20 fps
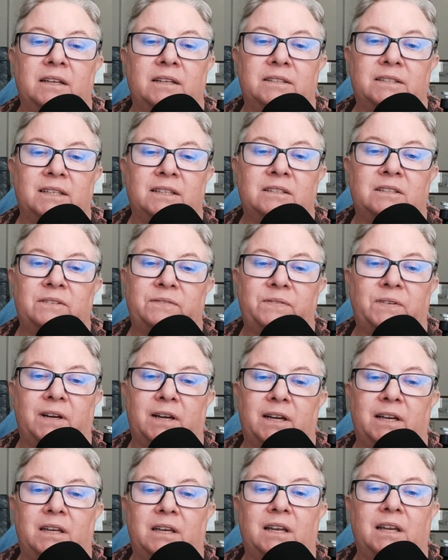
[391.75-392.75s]

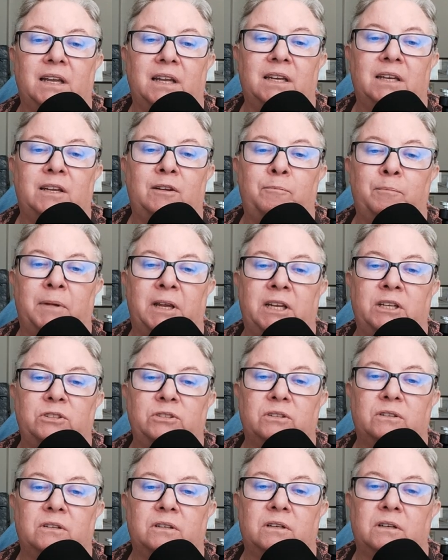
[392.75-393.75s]
identified any
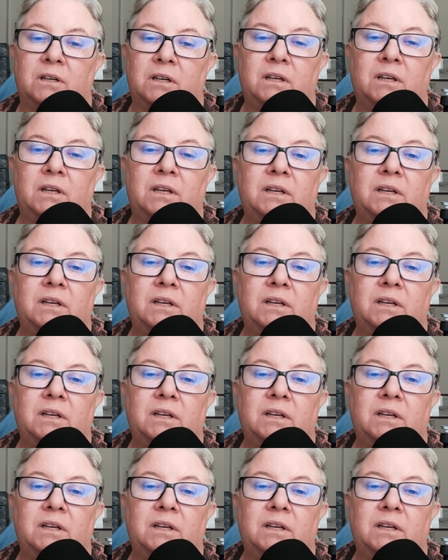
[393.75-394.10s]
major